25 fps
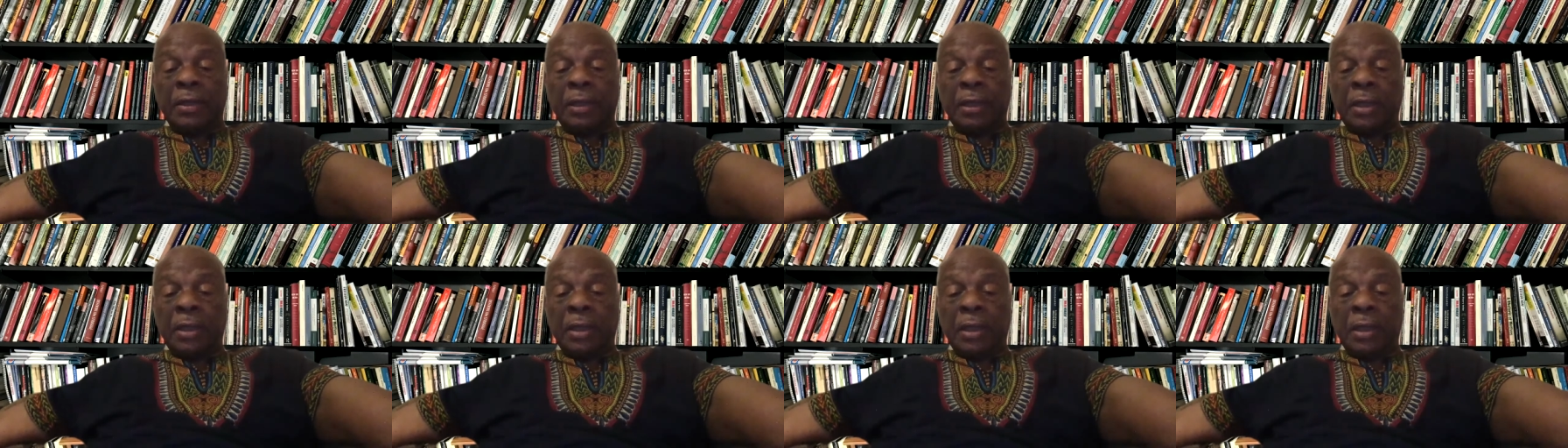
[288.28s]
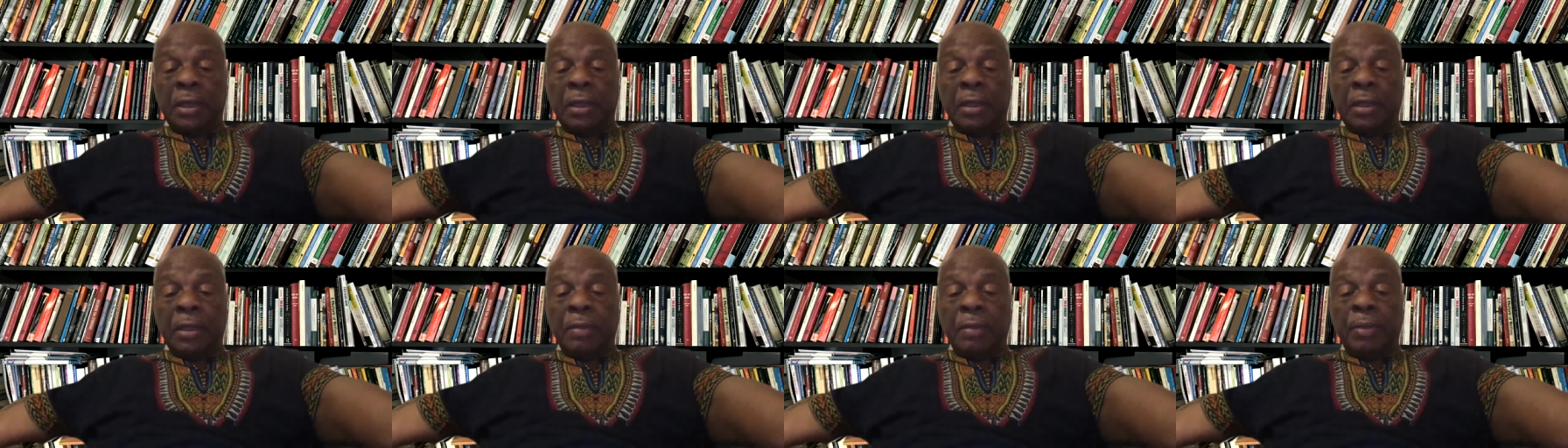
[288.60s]
the
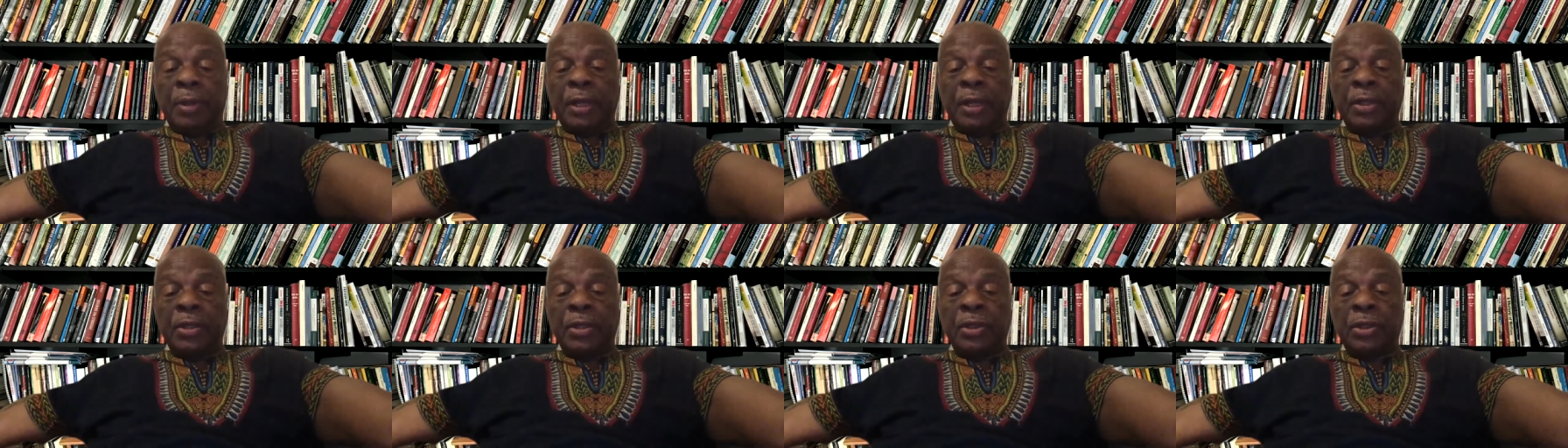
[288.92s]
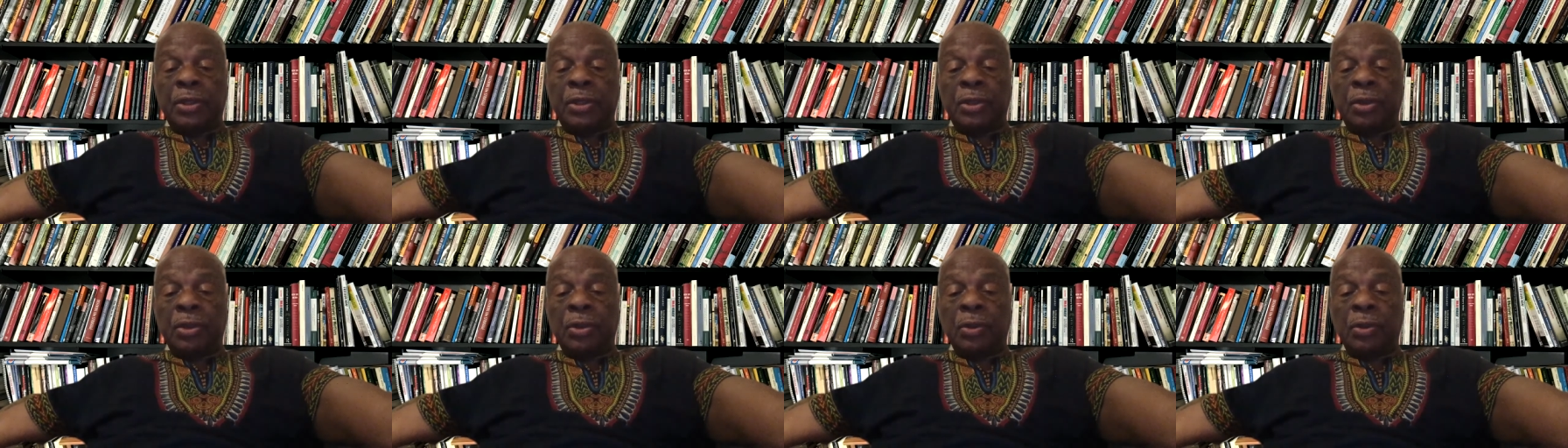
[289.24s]
best
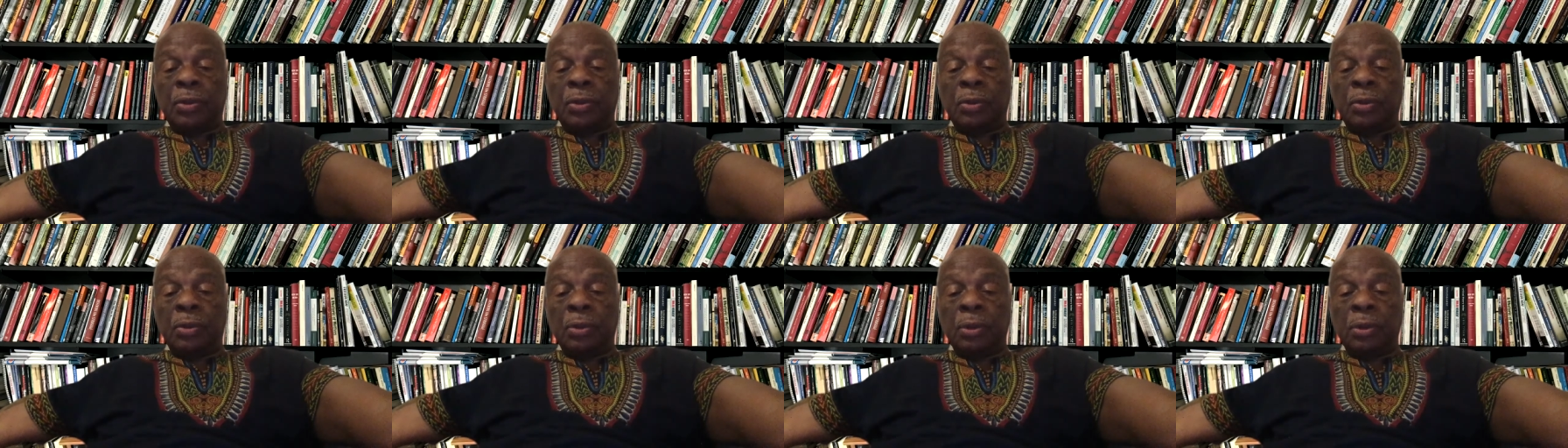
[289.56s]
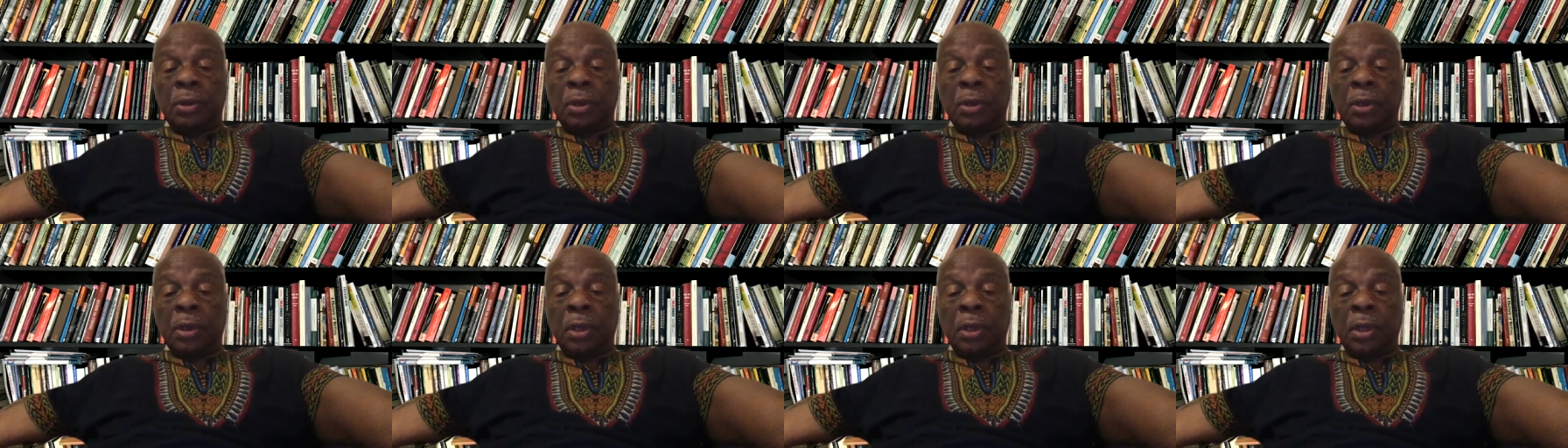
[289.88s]
schooled,
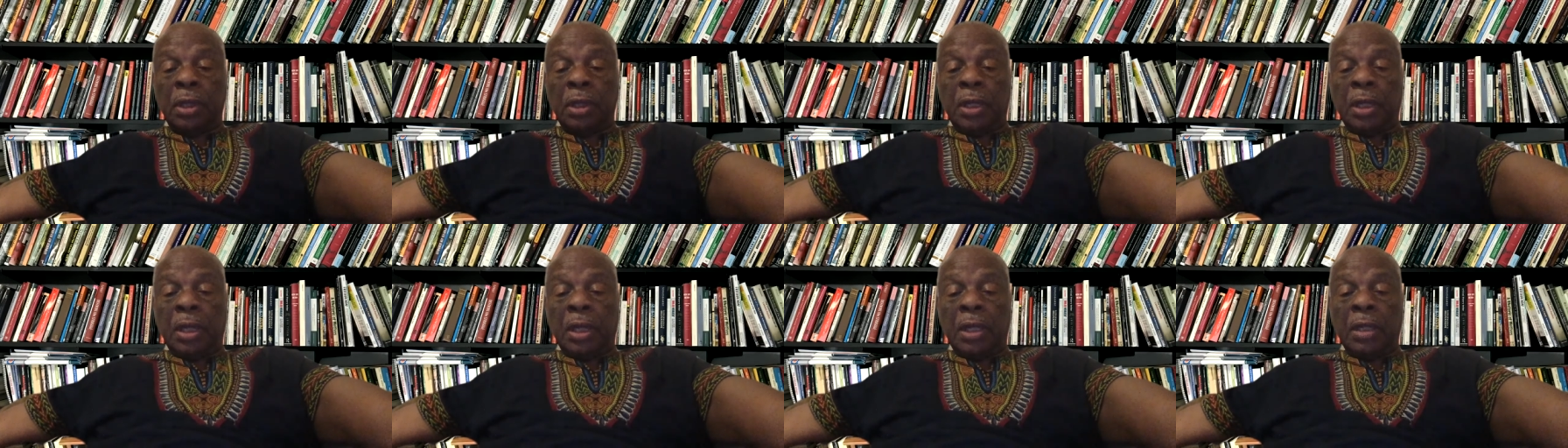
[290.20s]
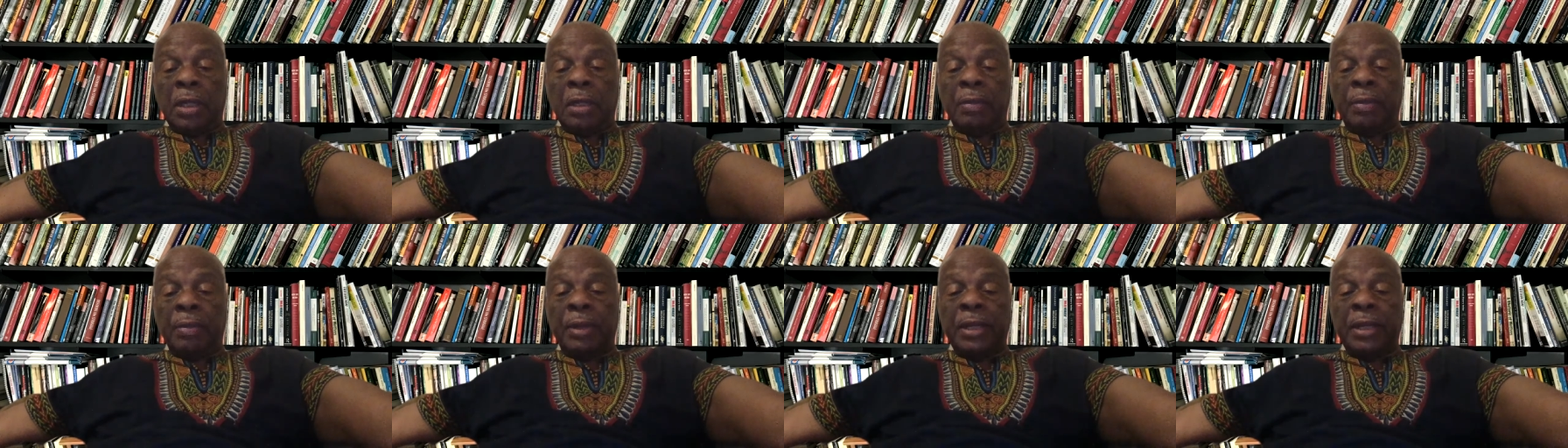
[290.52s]
and the
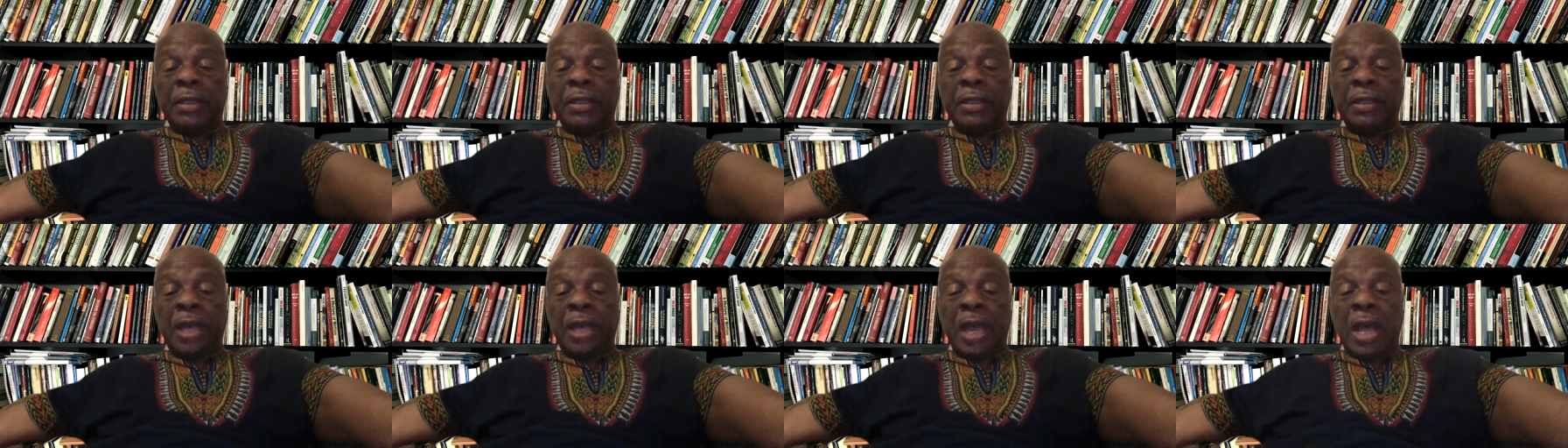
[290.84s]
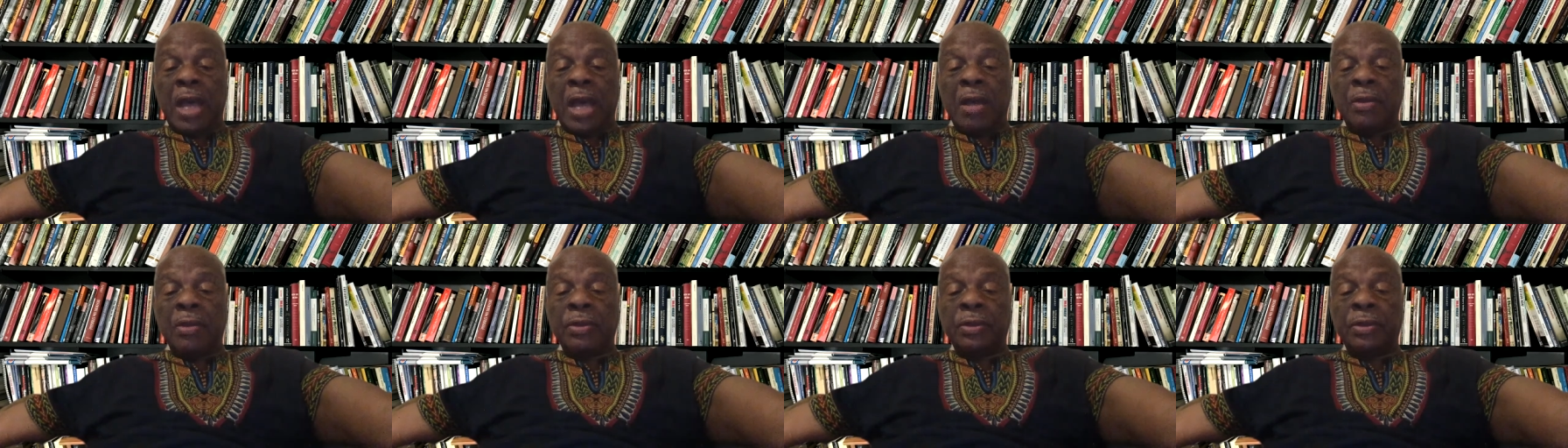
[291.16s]
best
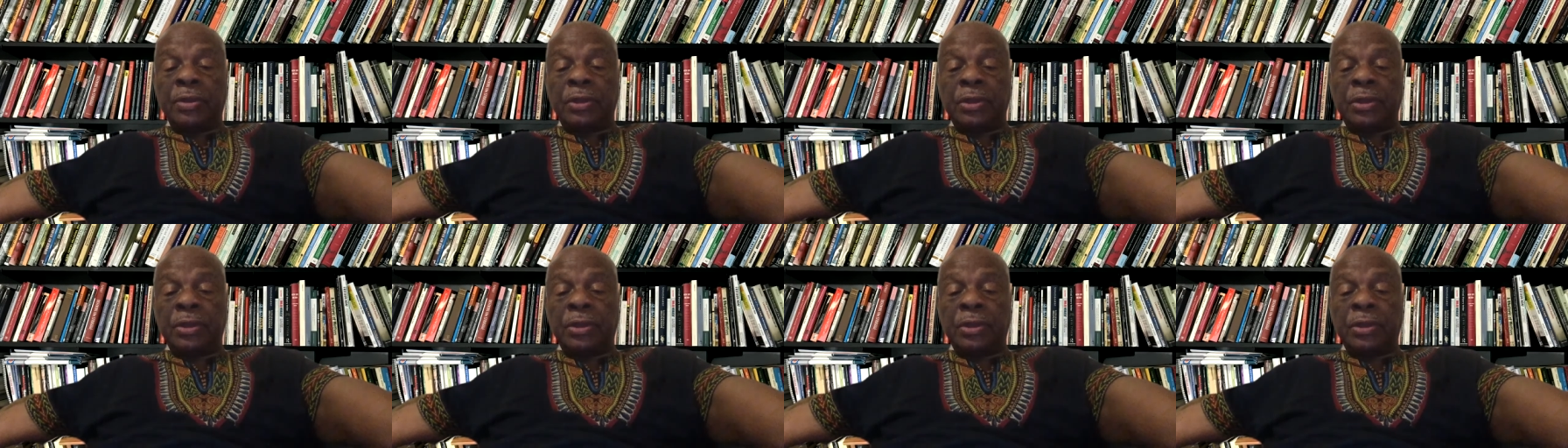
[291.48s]
housed,